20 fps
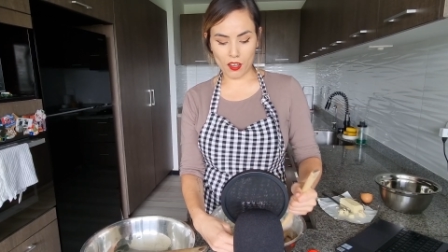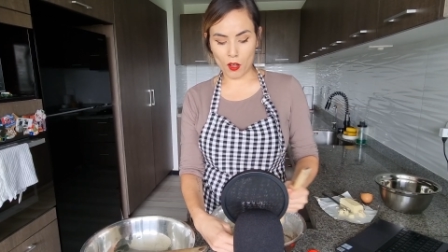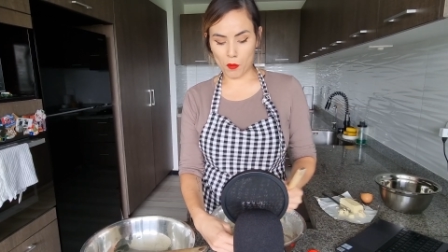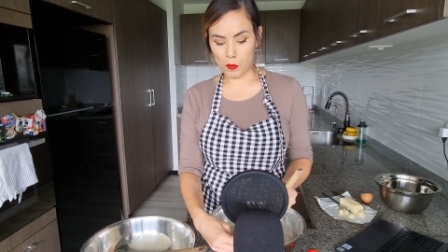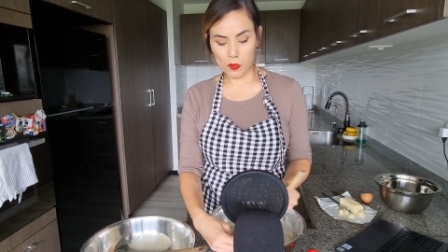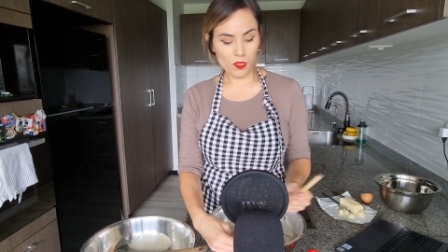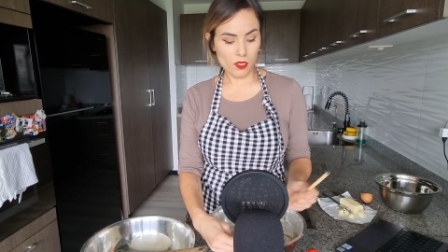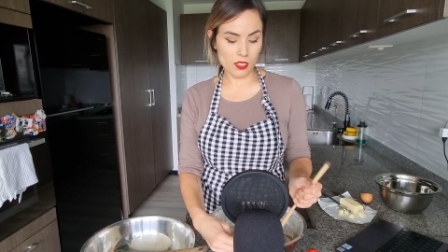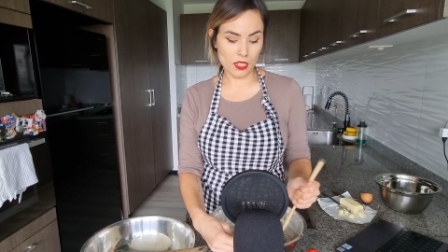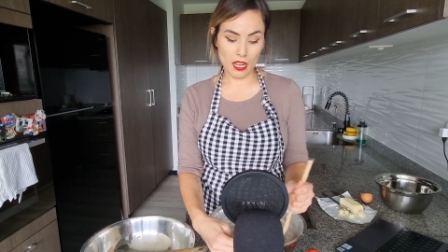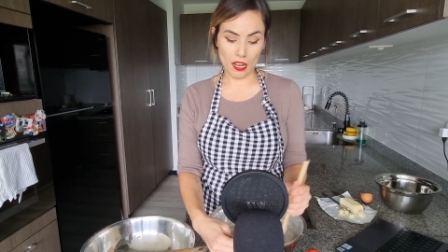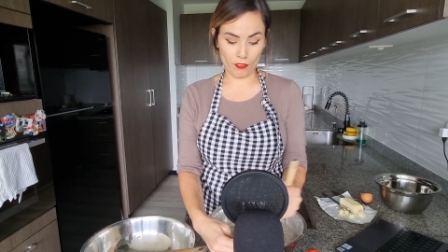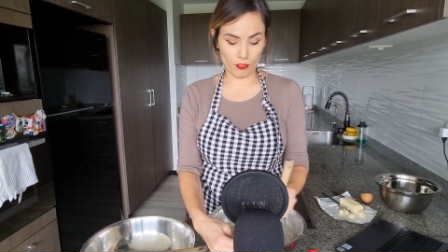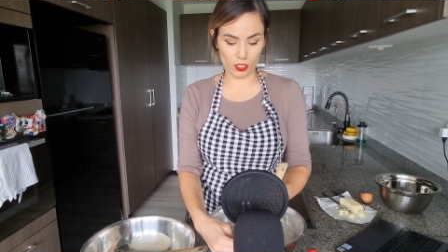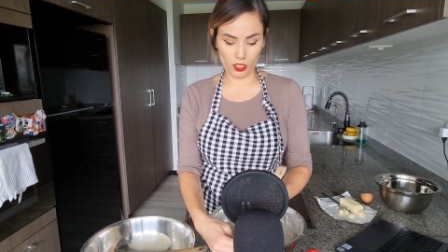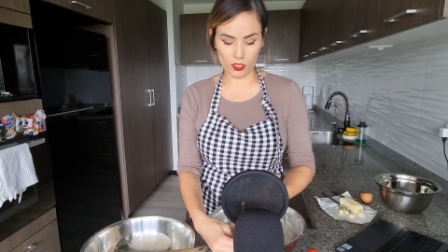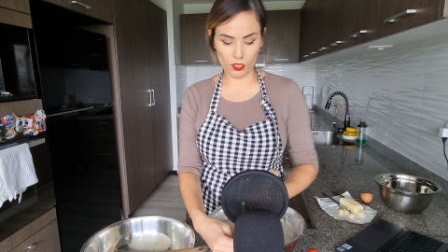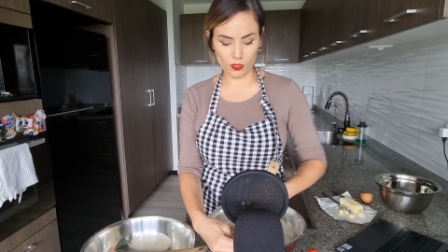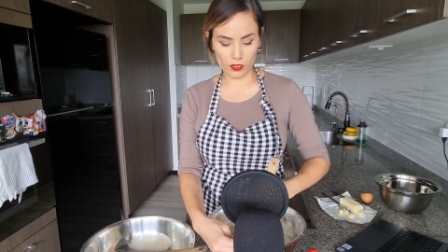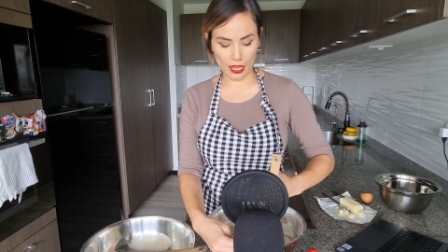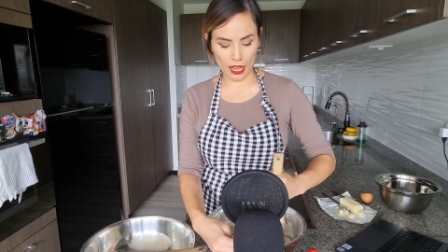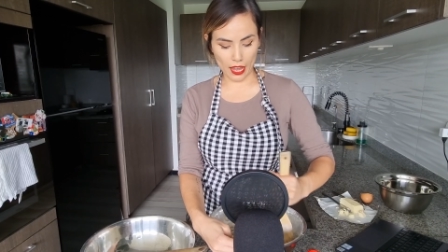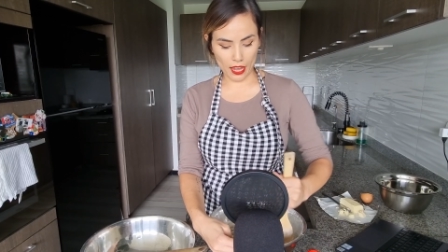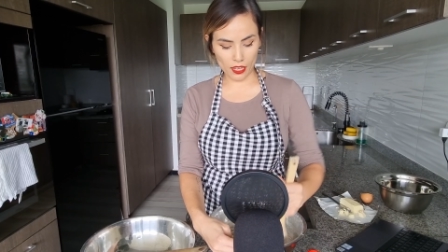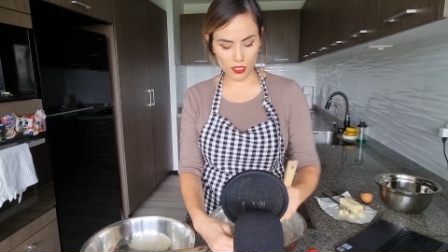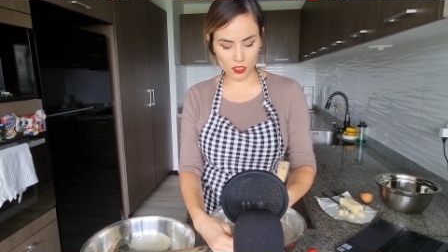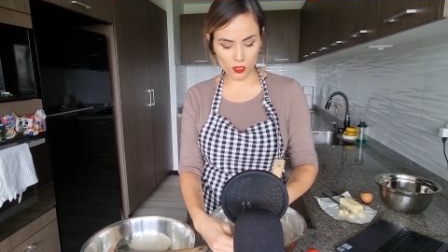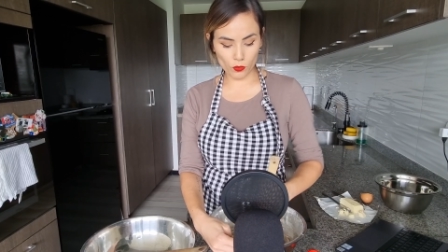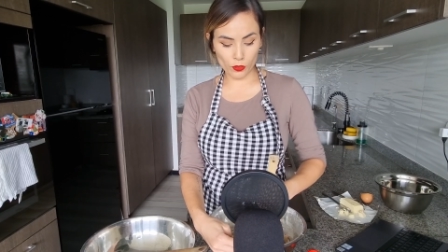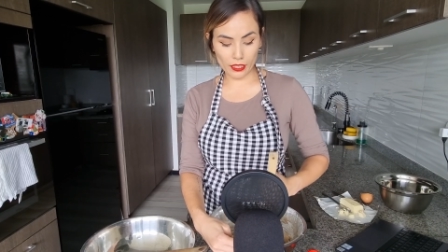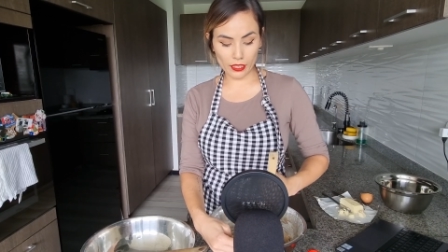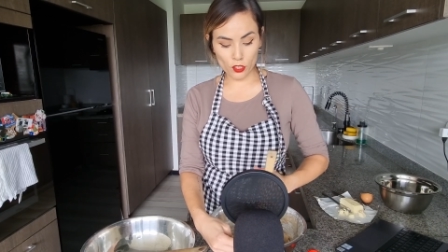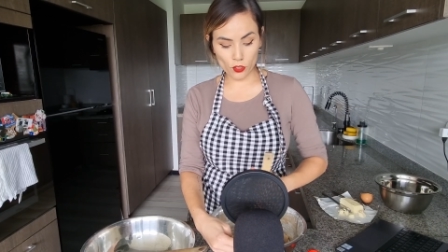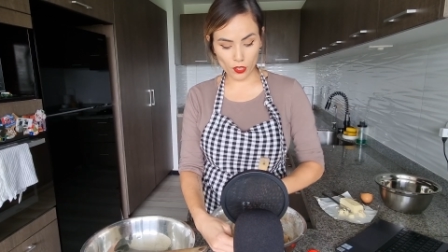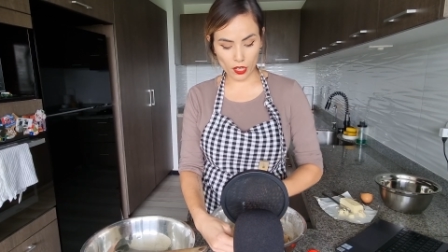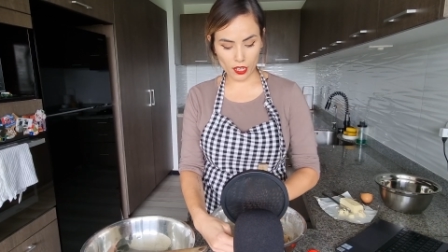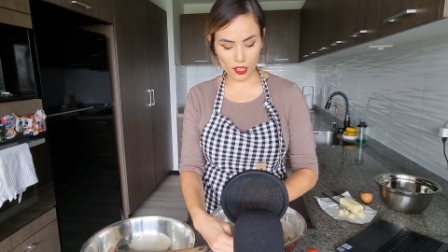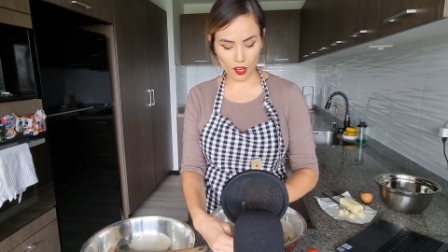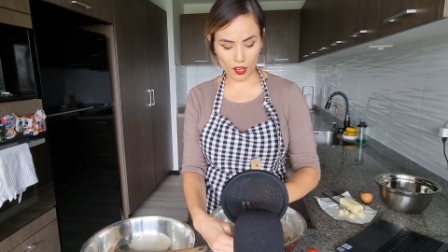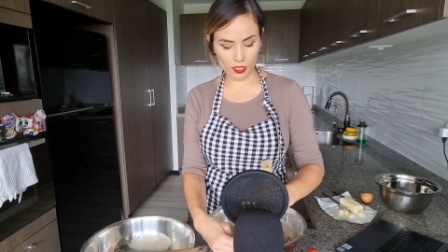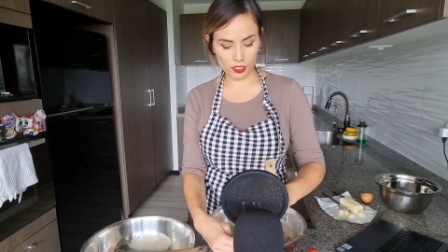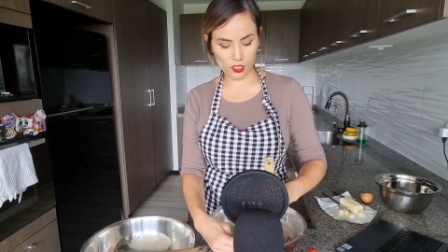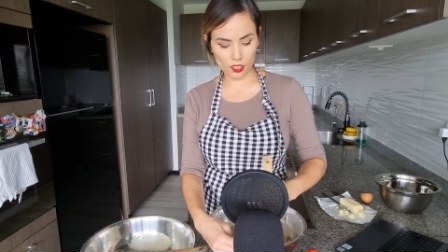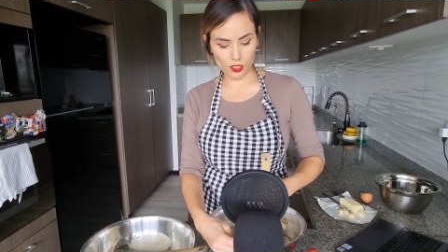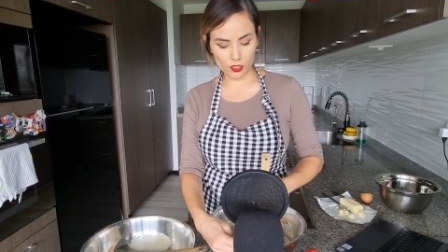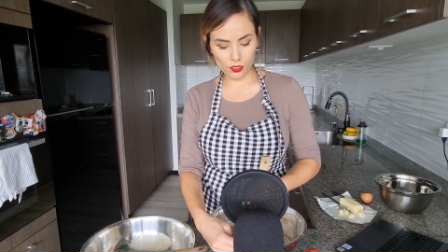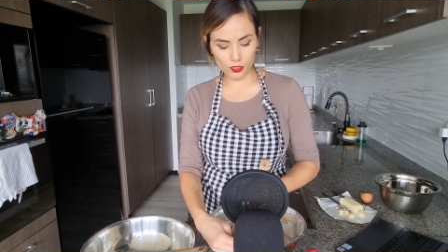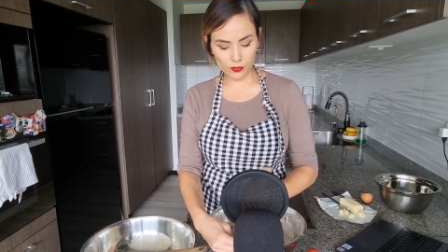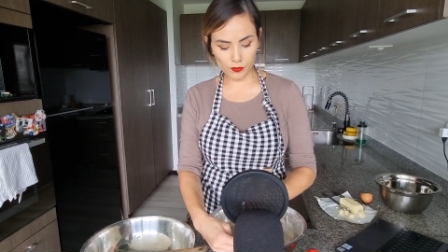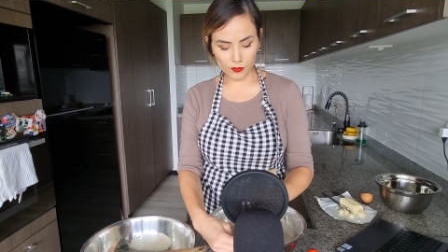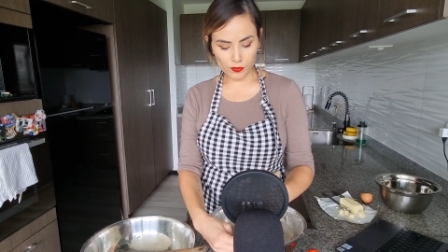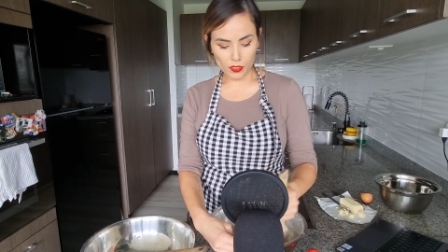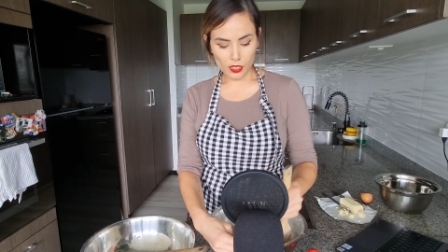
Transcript: almost never do that. Well, I try not to.